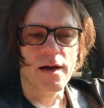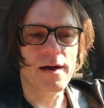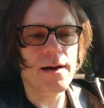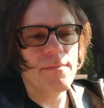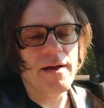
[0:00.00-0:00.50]

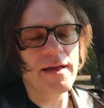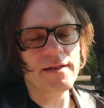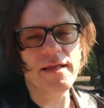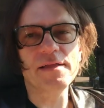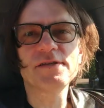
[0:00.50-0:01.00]

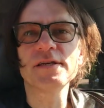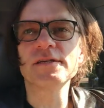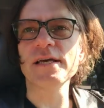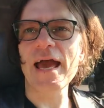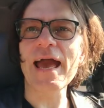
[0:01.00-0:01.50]
And then
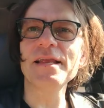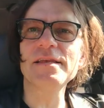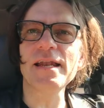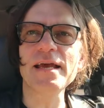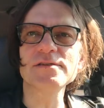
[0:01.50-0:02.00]
to end
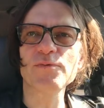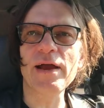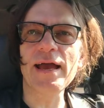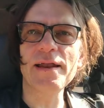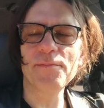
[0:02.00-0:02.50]
today's
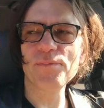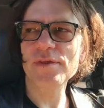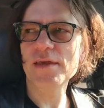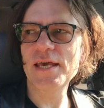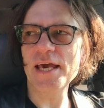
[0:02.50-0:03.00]
rant,
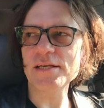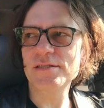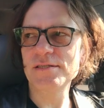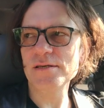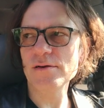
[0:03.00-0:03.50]

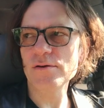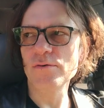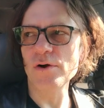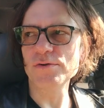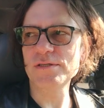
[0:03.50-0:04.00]
Kiss
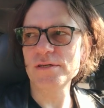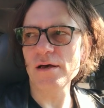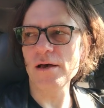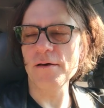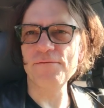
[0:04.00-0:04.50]
grossed
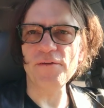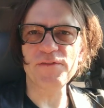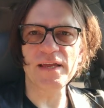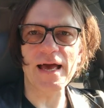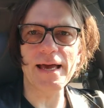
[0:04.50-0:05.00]

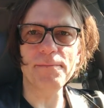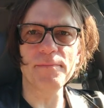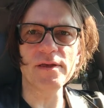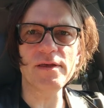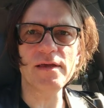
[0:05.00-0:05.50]
$59
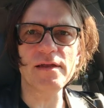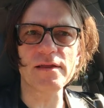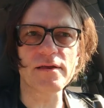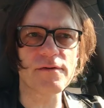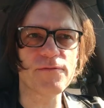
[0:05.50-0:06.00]
million
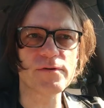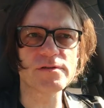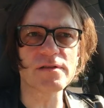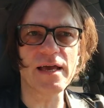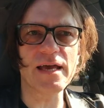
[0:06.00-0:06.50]
on the
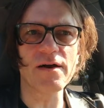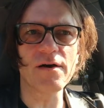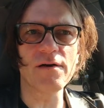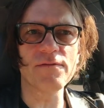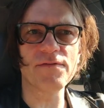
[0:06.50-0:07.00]
first leg
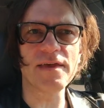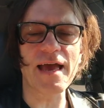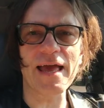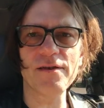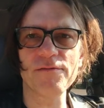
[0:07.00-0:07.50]
of
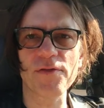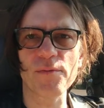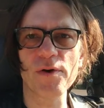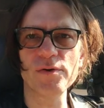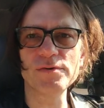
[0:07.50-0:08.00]
the End of the
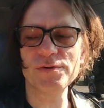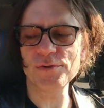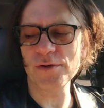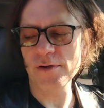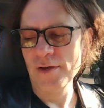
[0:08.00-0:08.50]
Road
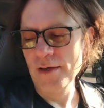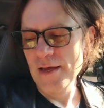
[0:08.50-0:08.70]
tour.